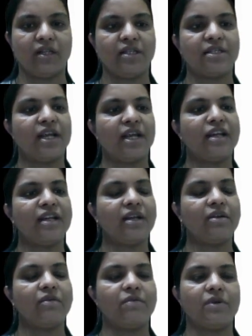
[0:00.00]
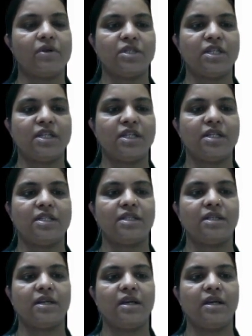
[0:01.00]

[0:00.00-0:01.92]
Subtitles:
This can create opportunities